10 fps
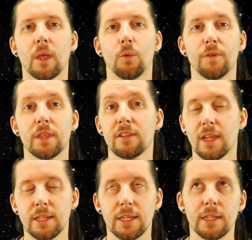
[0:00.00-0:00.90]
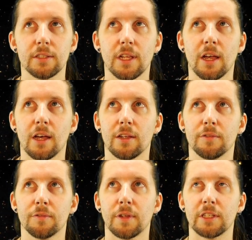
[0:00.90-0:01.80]
within the 10 years
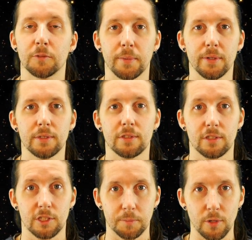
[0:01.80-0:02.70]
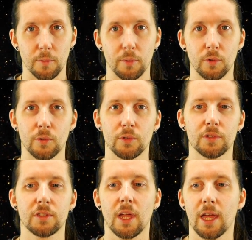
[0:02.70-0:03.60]
I've experienced spirit
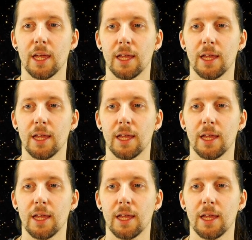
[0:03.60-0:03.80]
boards,